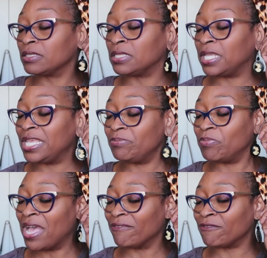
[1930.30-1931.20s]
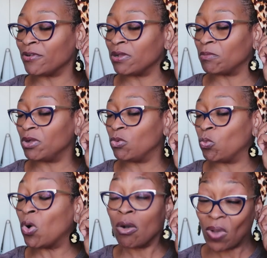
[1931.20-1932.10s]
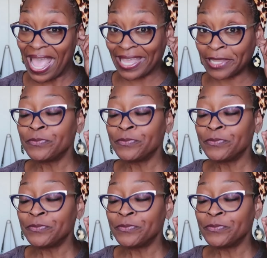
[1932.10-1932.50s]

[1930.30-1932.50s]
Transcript: the heat bond from Wawack.